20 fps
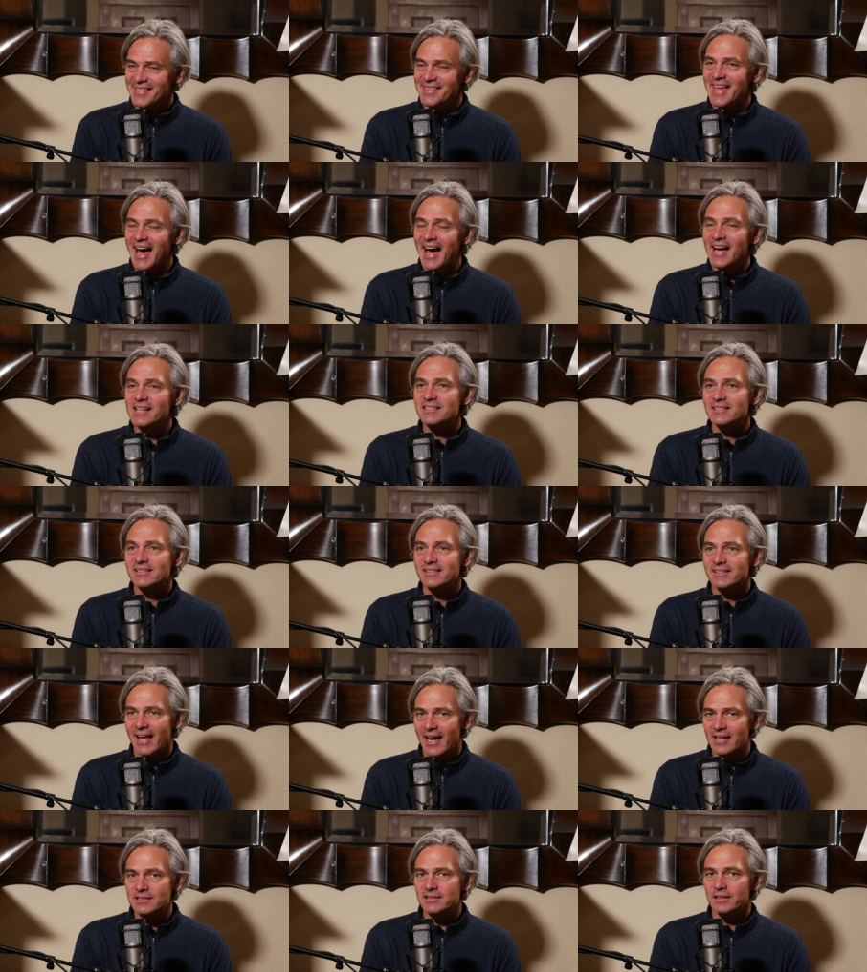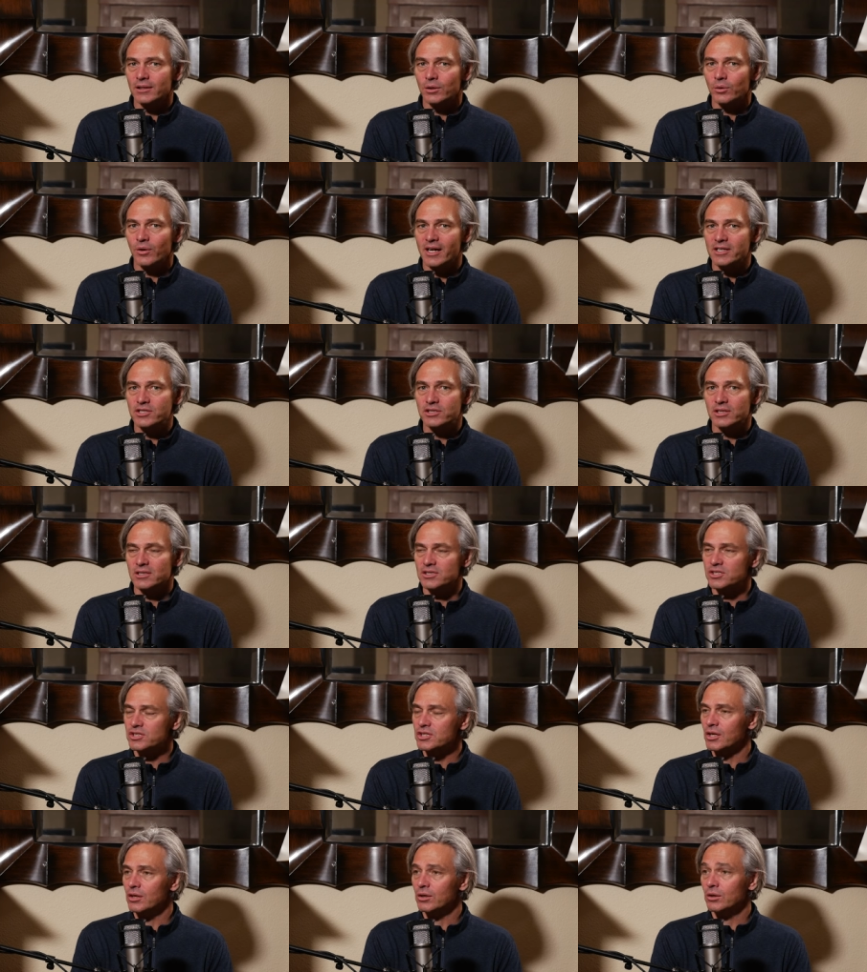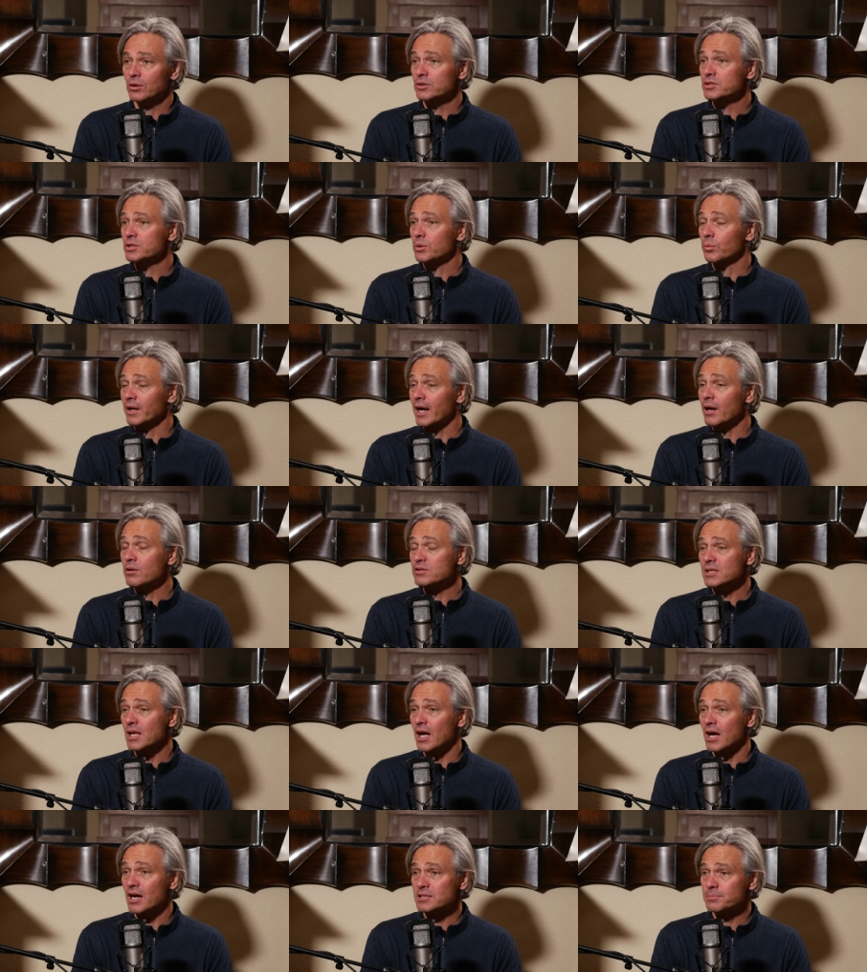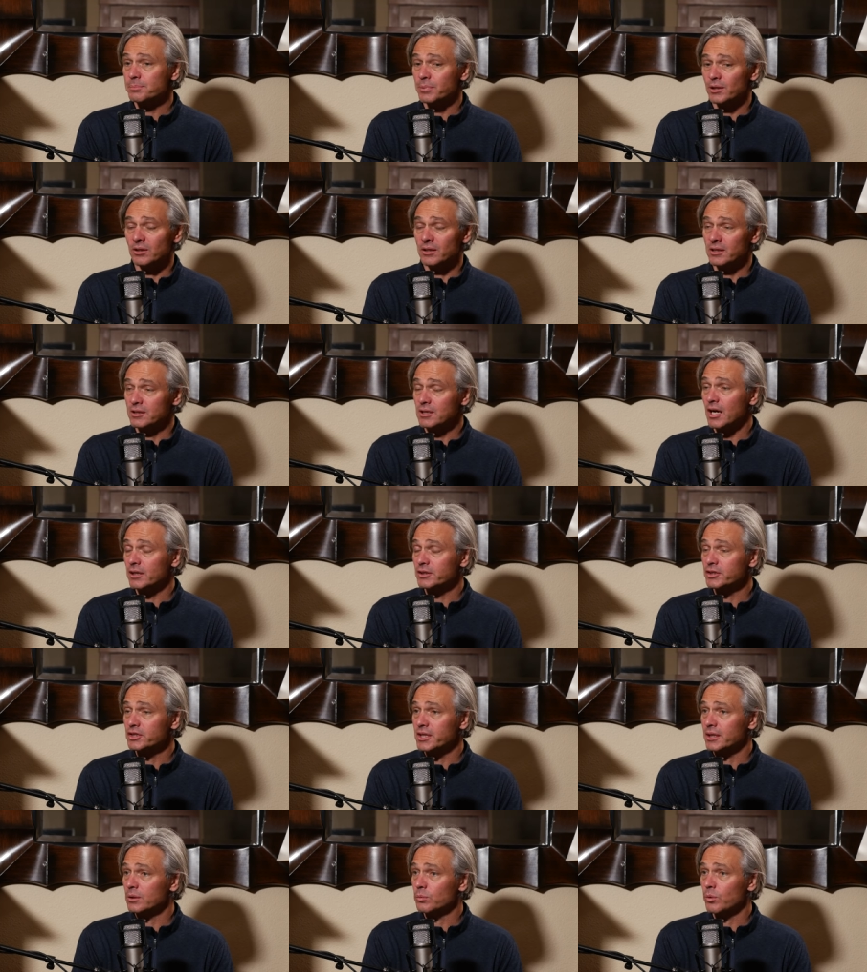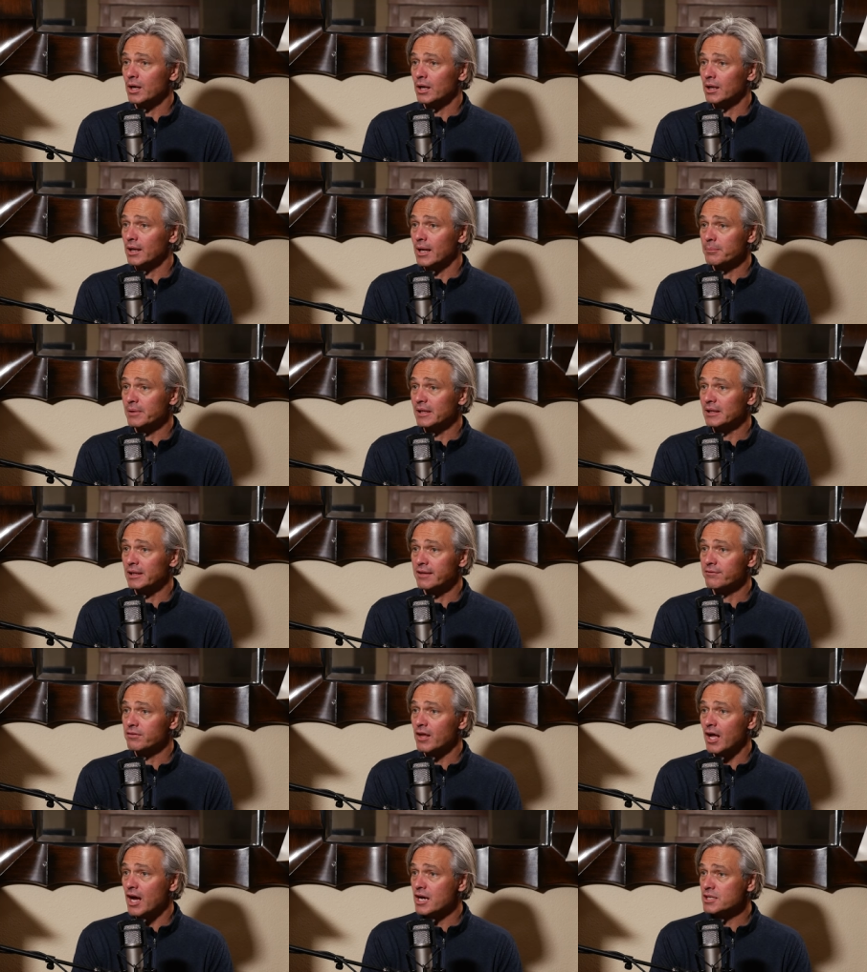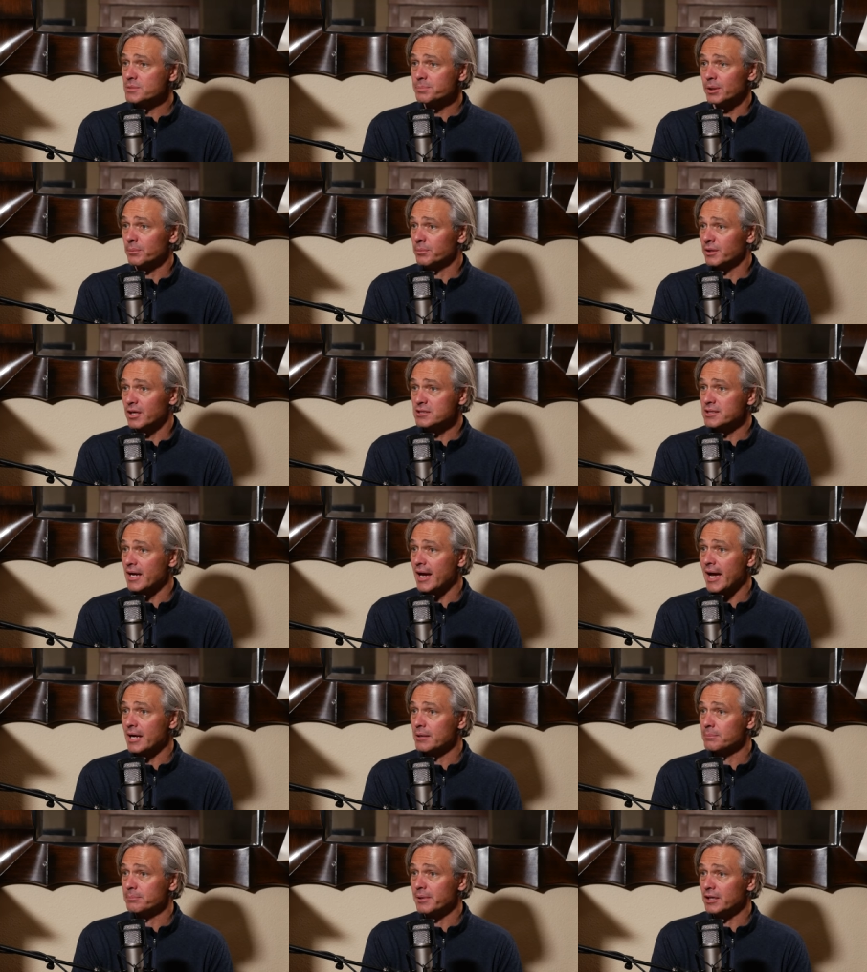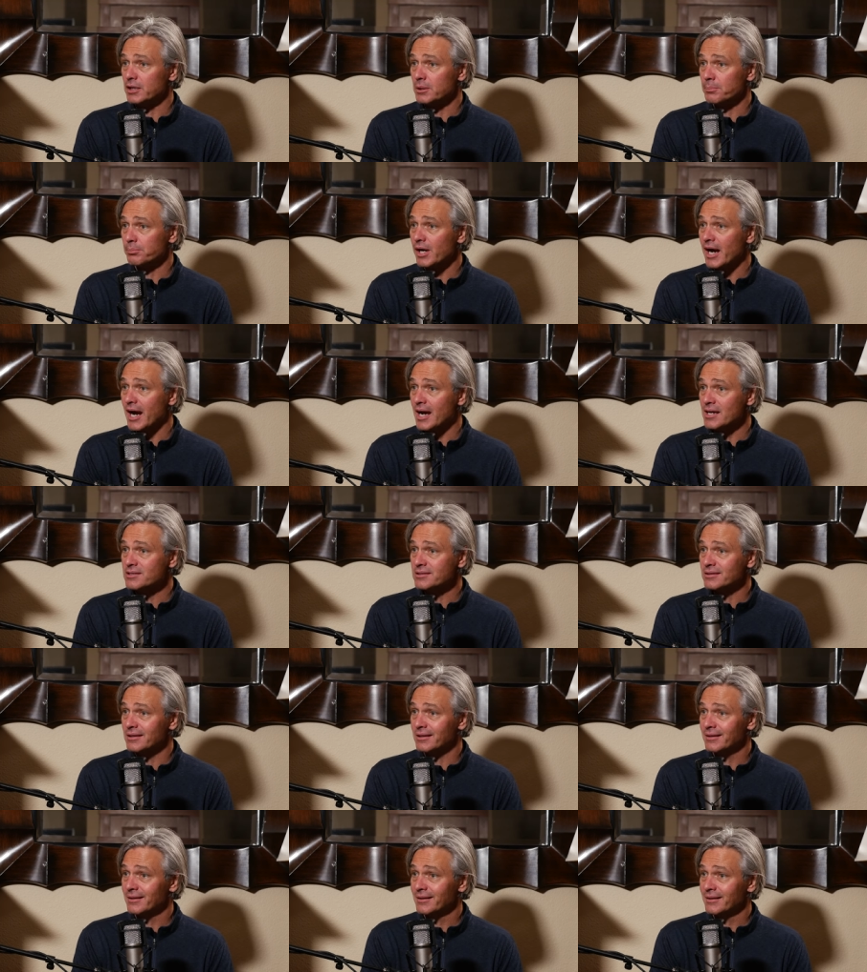that's that's the question so so when i was in the hospital the doctor didn't want to let me leave the hospital because i hadn't been depressed